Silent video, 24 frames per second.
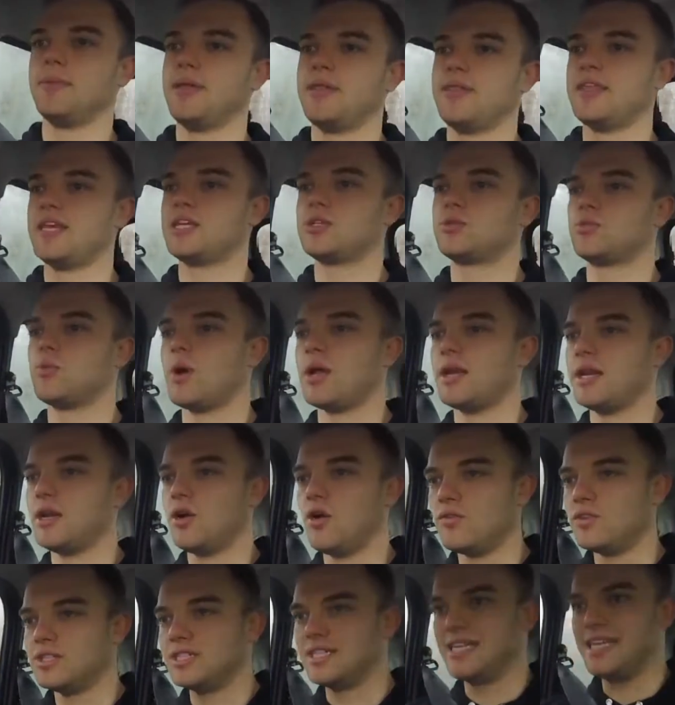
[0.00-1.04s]
This one
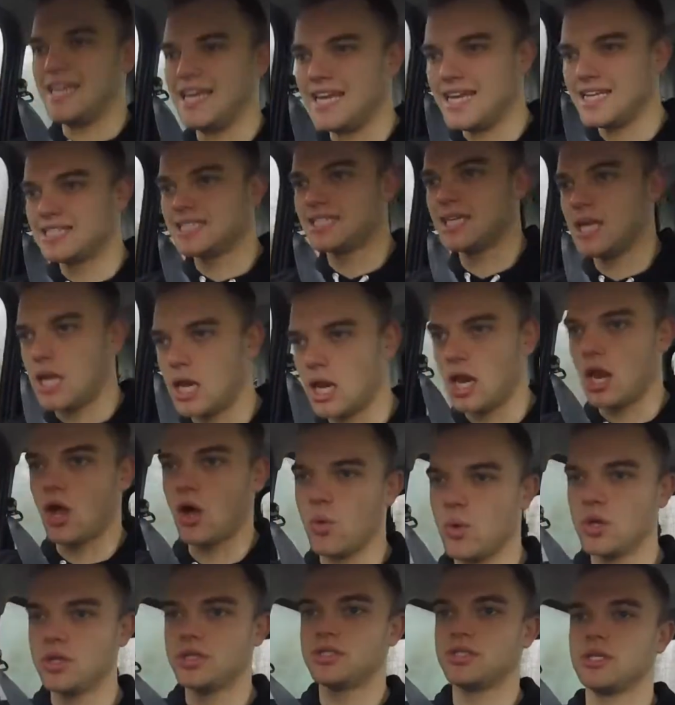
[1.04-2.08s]
obviously is
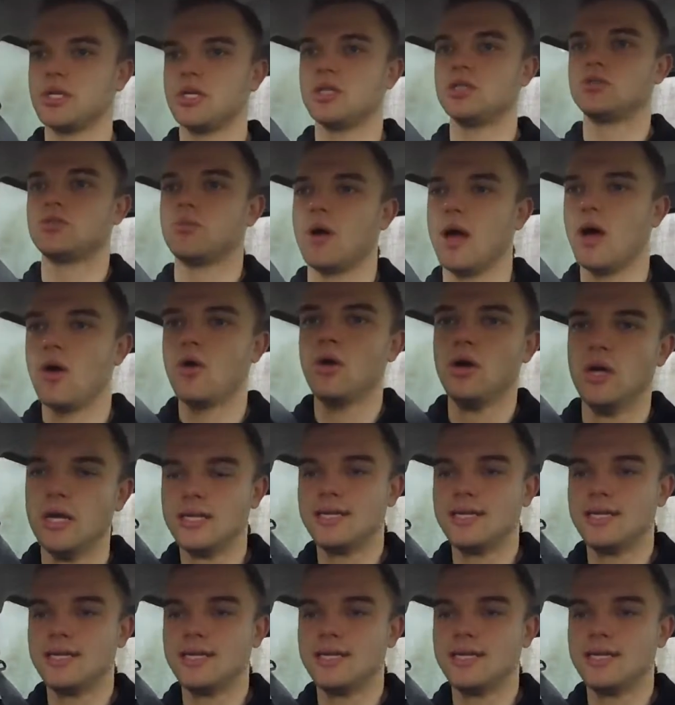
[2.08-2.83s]
lowered as well.